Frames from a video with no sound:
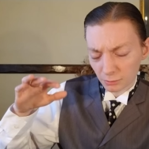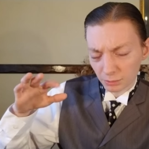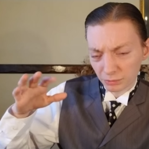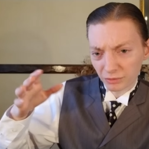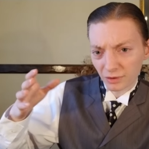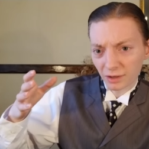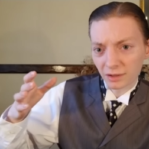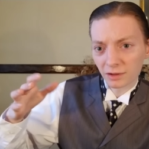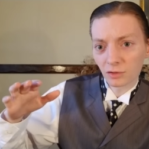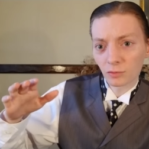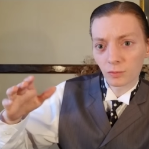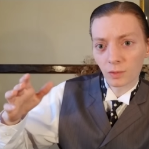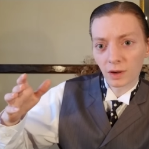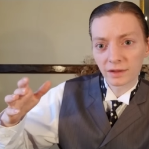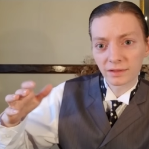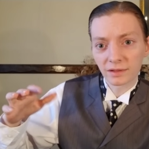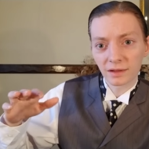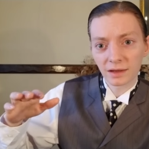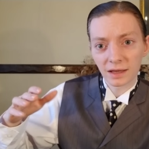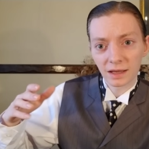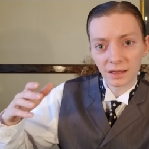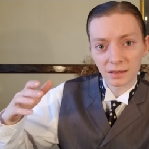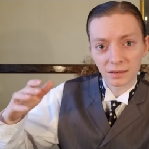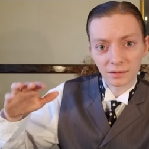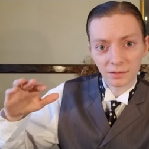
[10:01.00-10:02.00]
price wise,
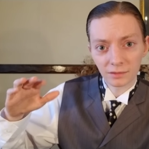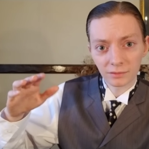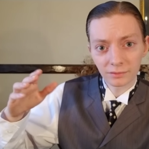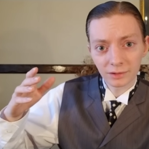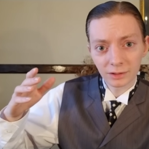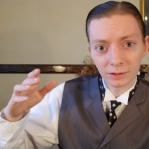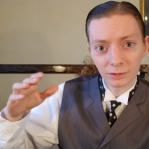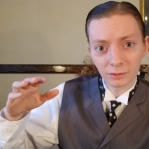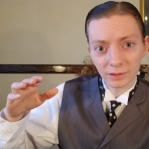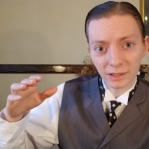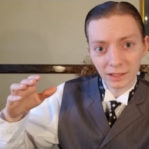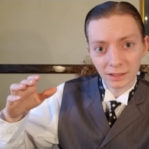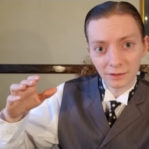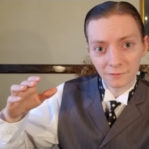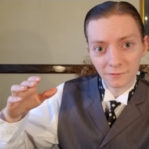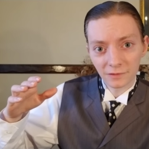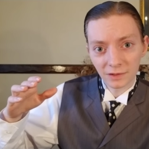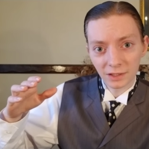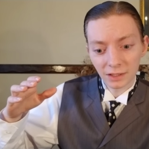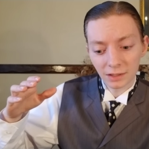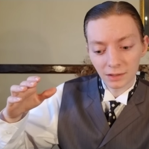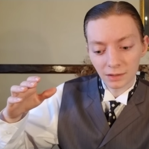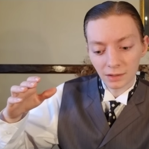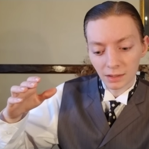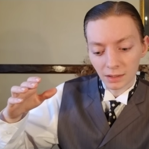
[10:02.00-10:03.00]
again, is a little
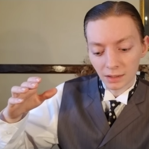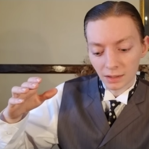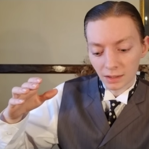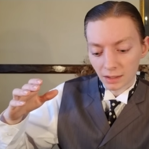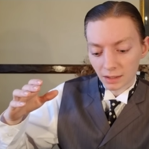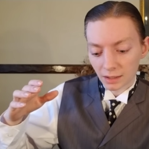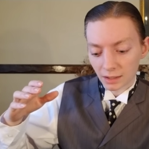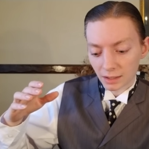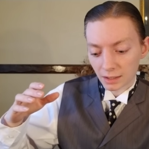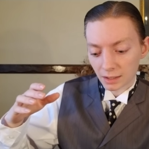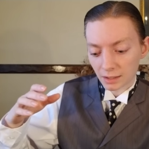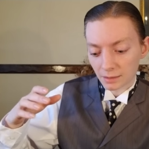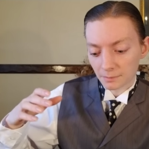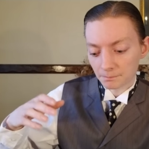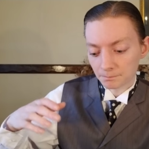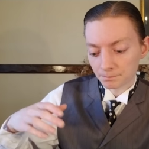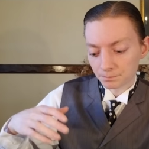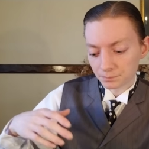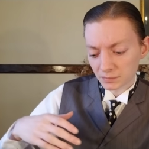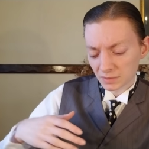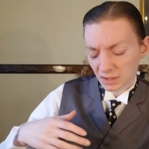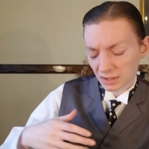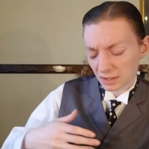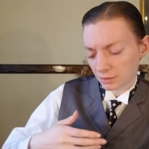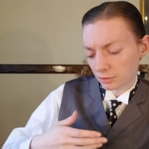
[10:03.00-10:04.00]
iffy.
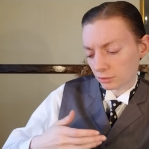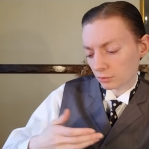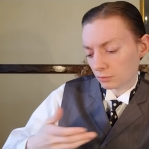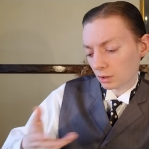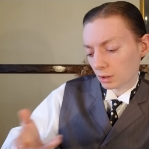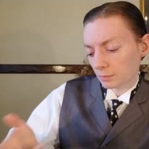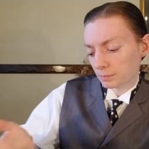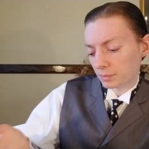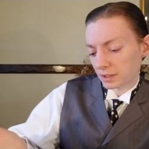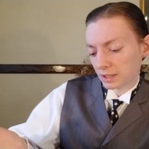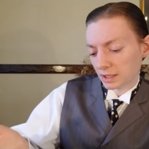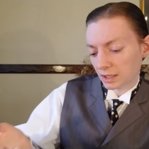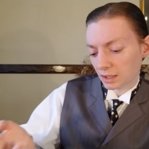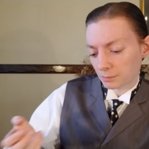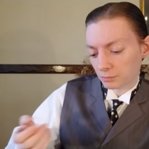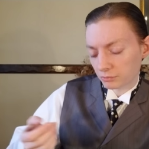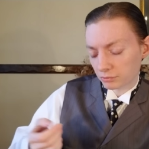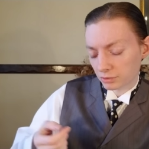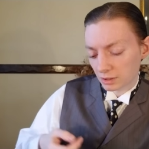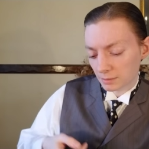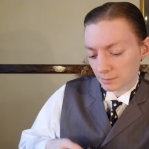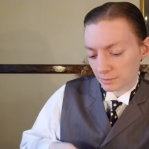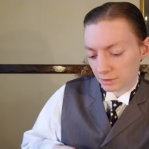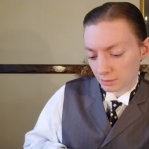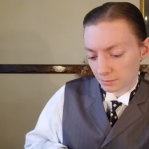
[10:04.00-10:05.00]
Um, I guess you are paying a
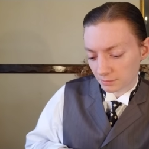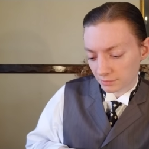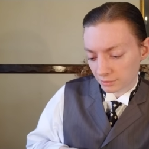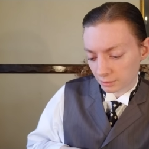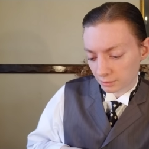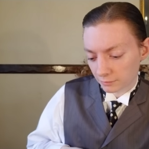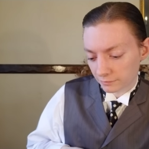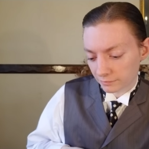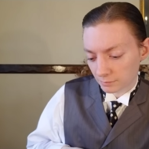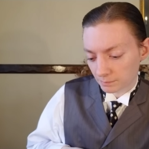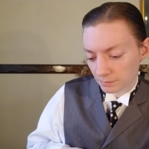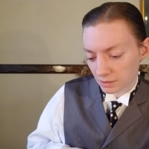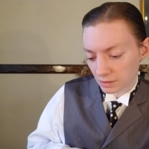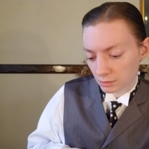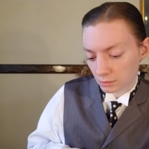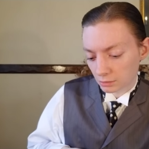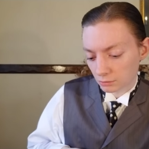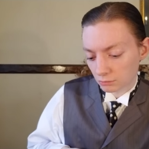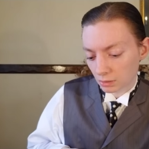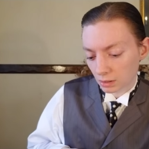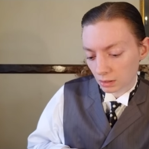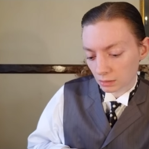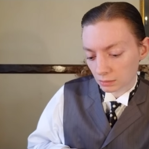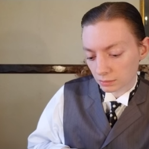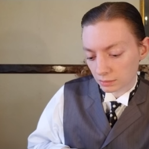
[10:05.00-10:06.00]
premium, though, for better
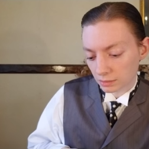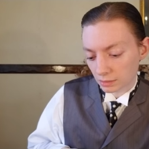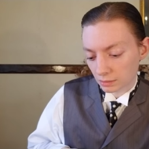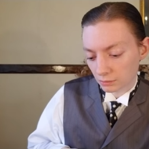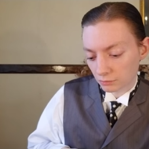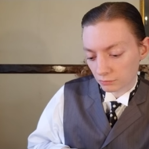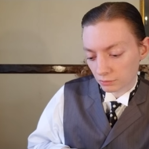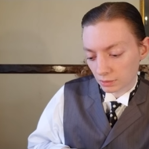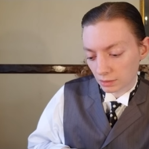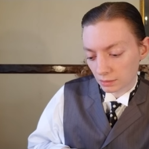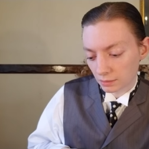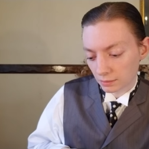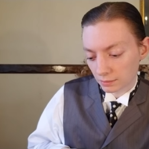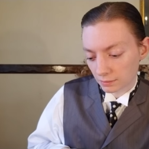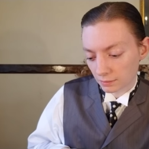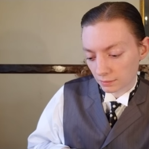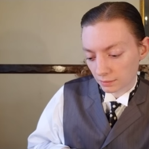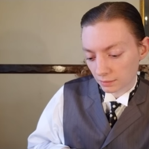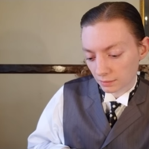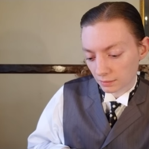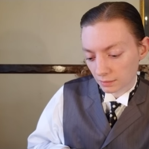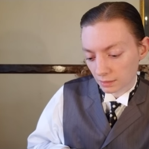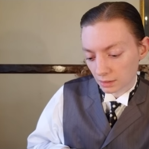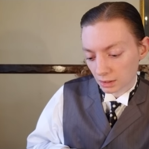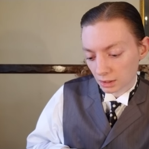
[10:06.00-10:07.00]
quality
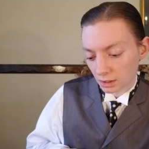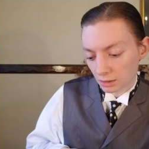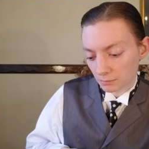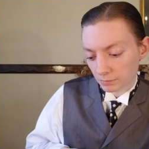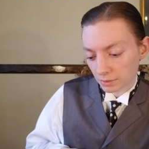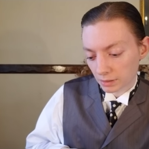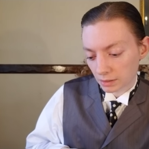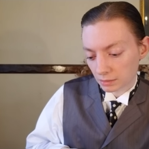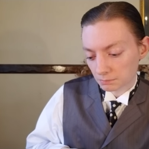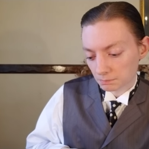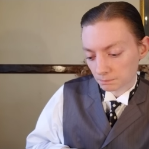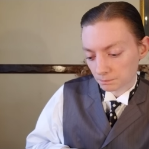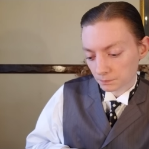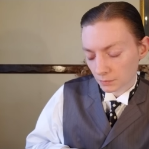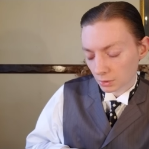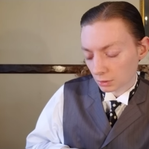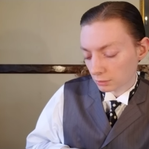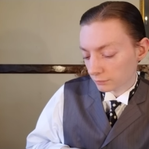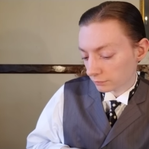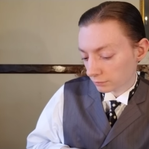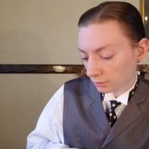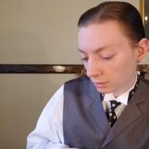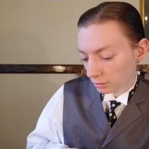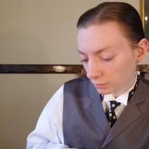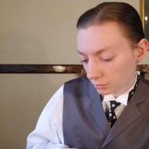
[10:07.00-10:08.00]
ingredients. But
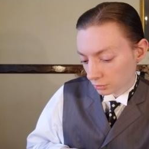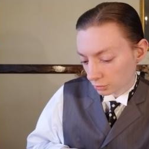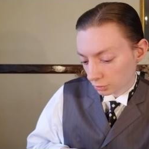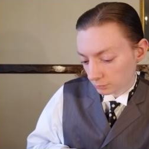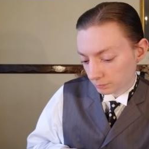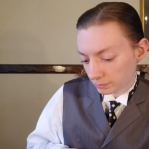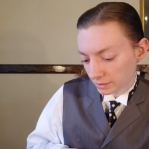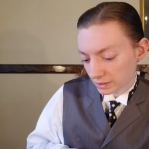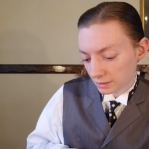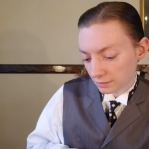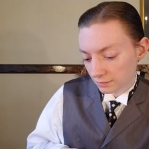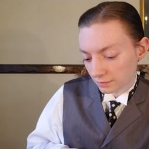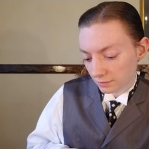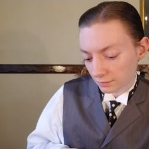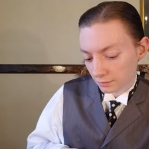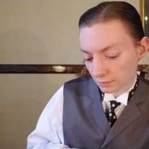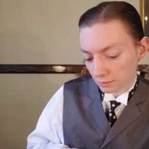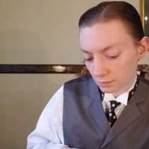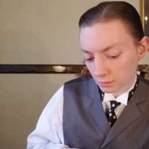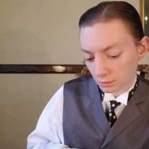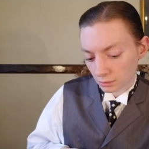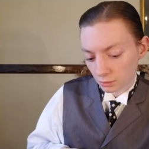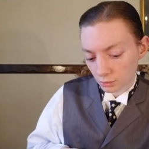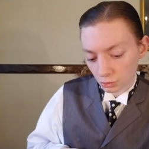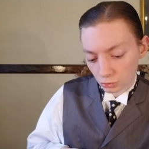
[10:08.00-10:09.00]
overall, a good
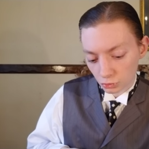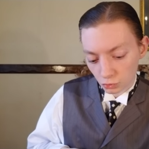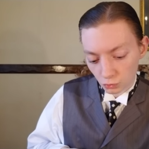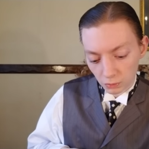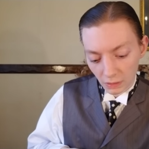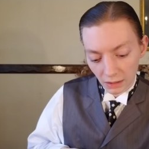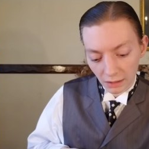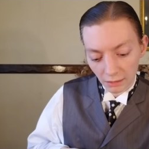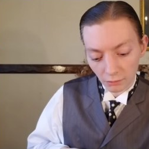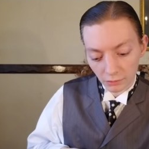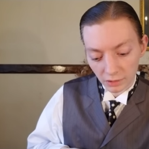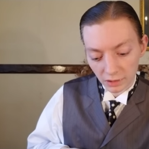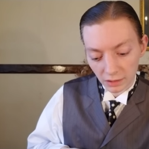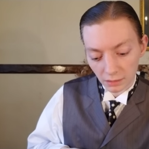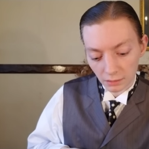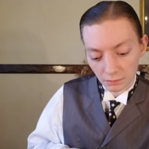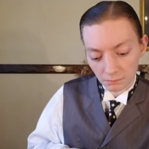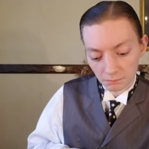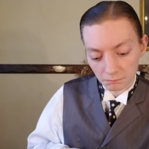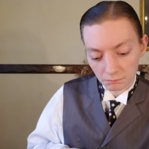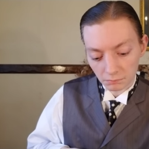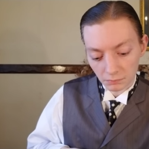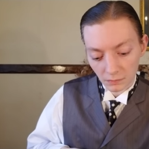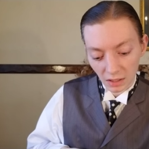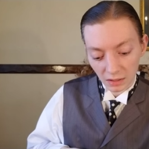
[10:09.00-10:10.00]
pizza, good quality.
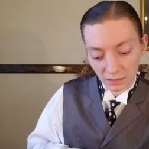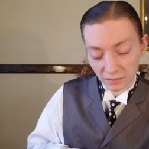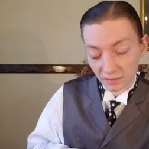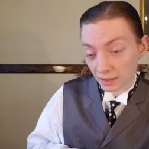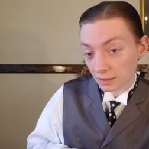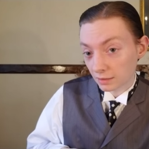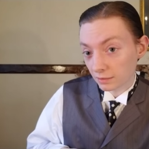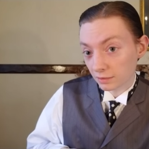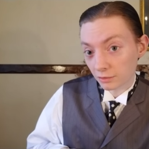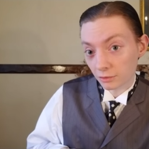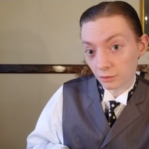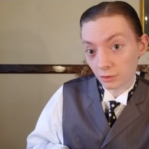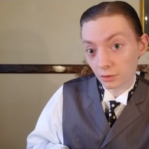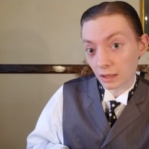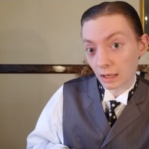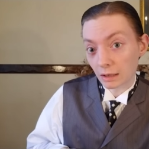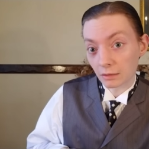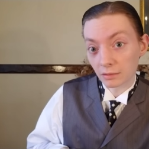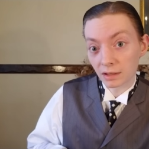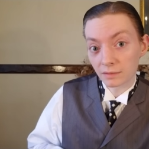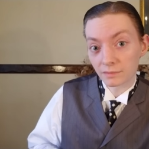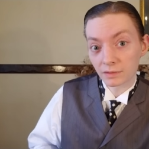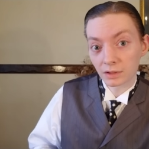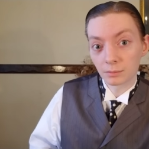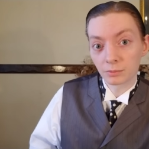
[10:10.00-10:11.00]
It tastes good. I don't
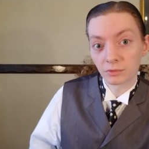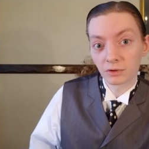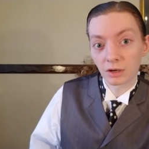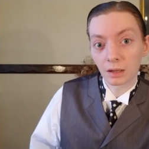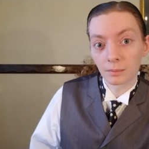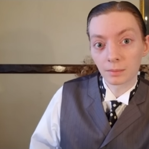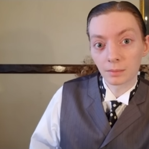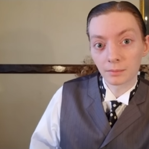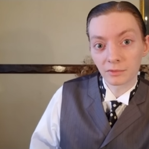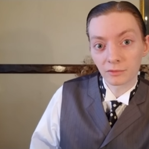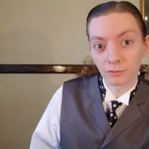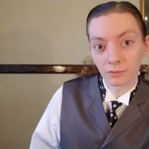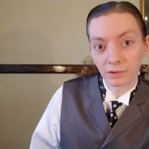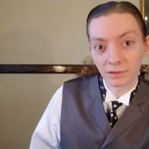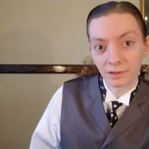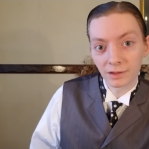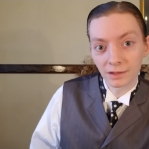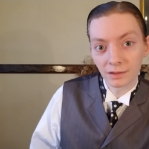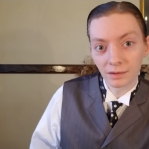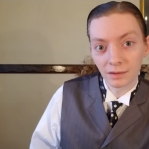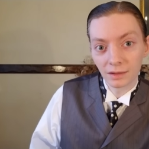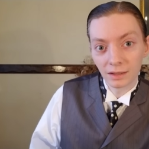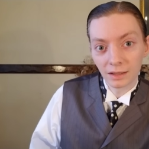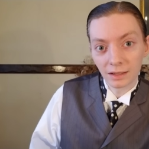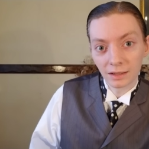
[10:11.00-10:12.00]
have any problems with
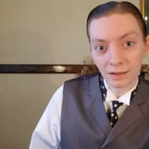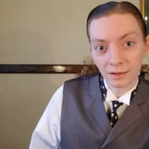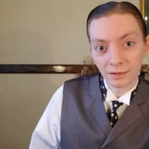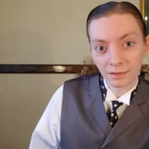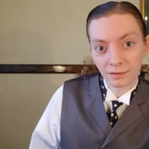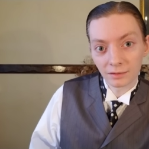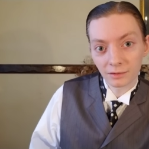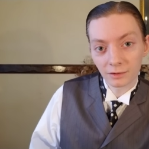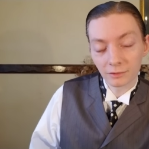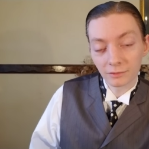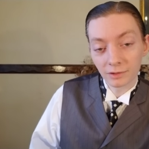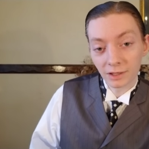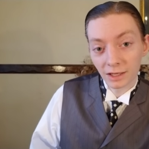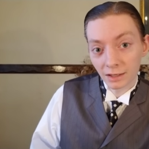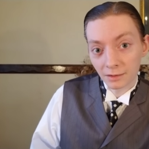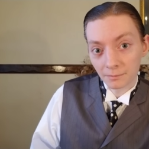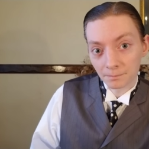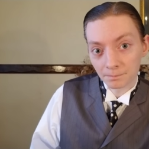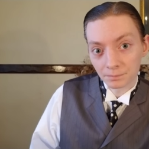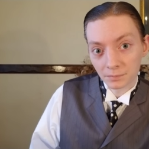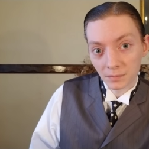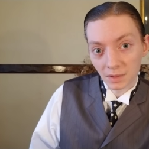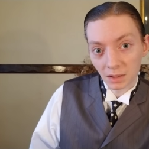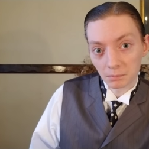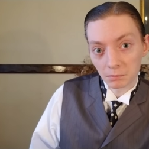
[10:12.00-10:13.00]
it. So, yeah,
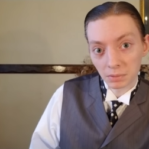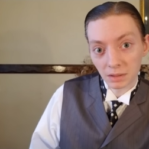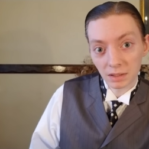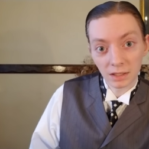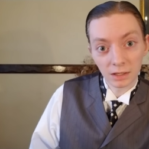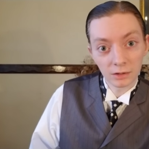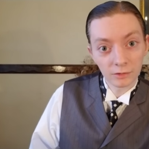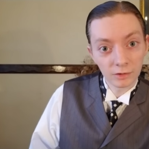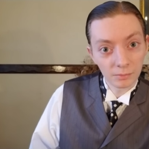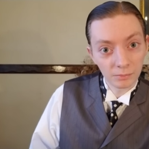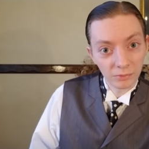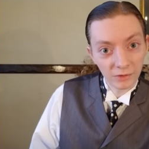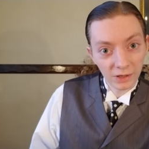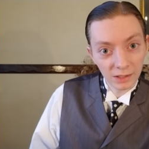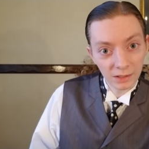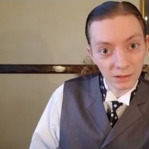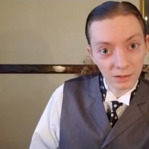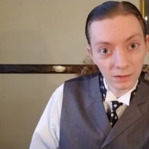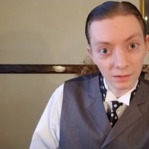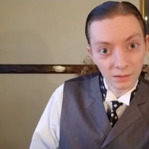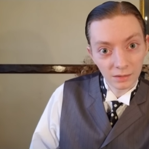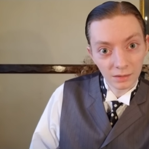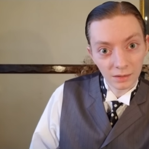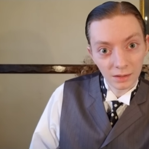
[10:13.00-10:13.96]
Panera Bread,